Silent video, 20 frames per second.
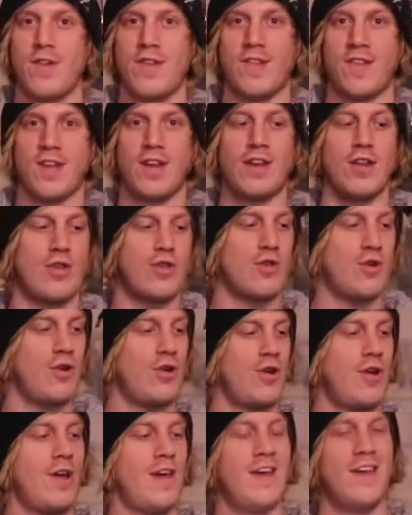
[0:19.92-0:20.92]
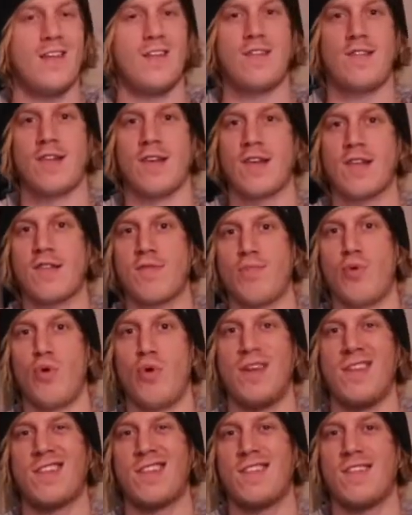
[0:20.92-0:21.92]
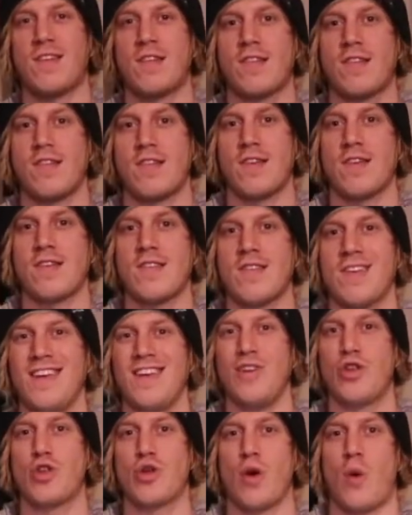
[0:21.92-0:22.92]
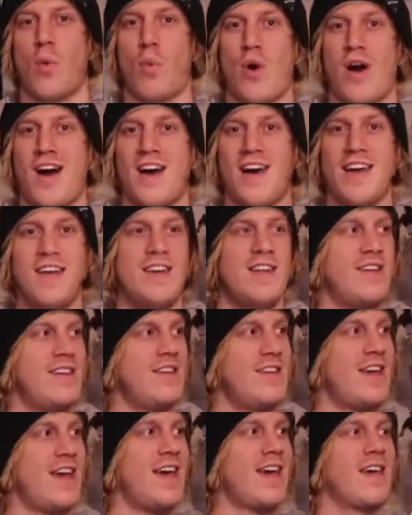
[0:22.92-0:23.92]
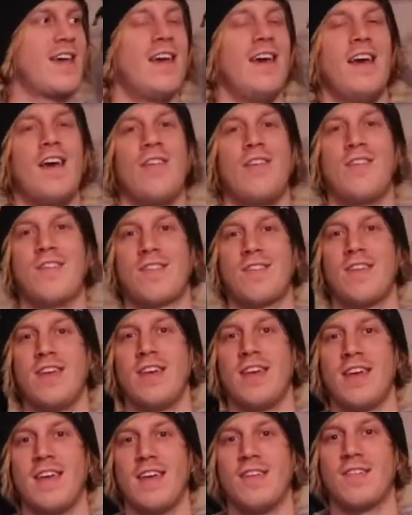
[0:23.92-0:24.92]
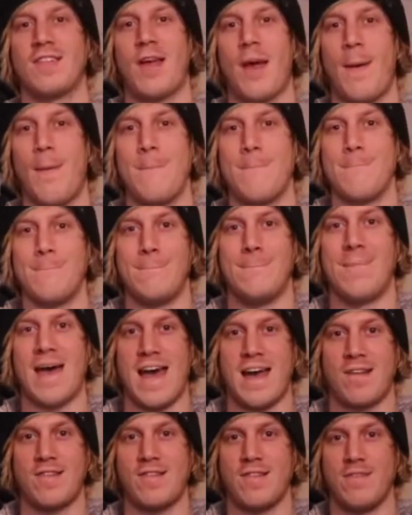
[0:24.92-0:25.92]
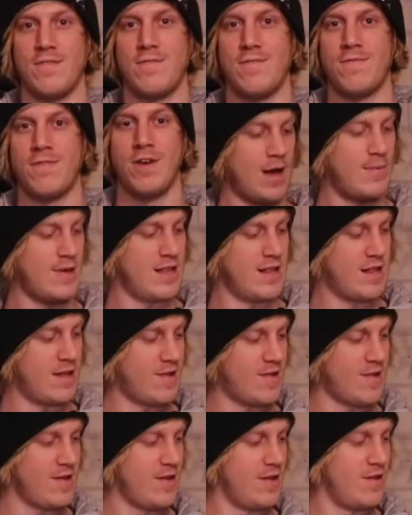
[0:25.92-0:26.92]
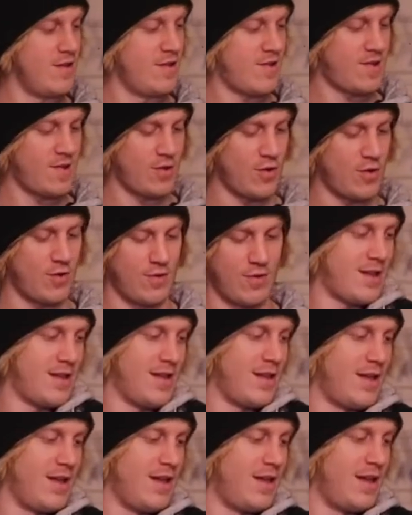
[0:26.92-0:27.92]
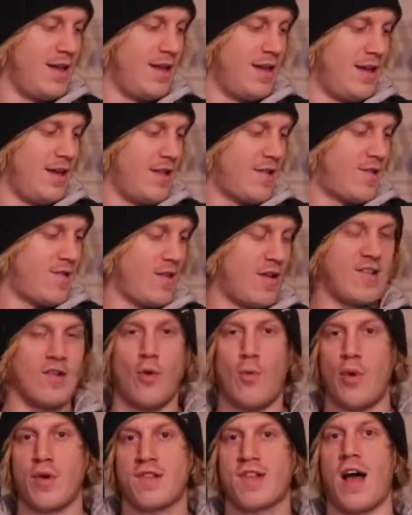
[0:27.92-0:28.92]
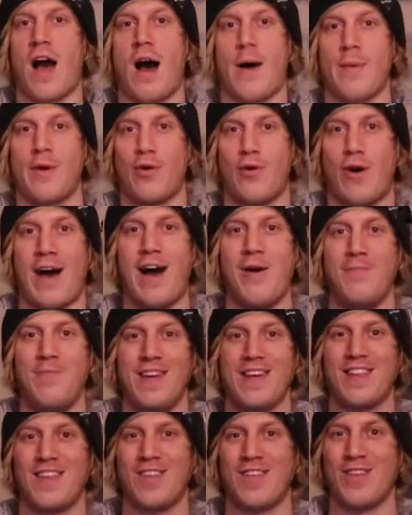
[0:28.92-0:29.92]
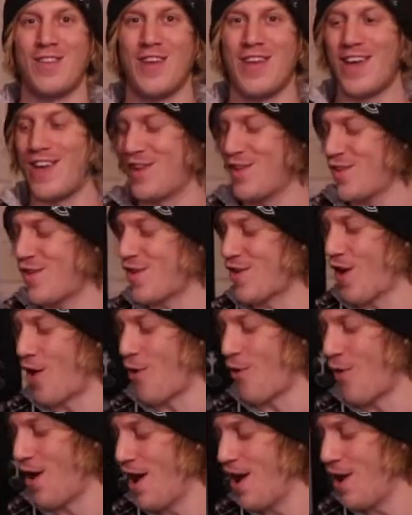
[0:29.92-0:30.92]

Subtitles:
Signature 6.66 inch wide deck. This thing is massive. I mean, it's almost comical how big this thing is. So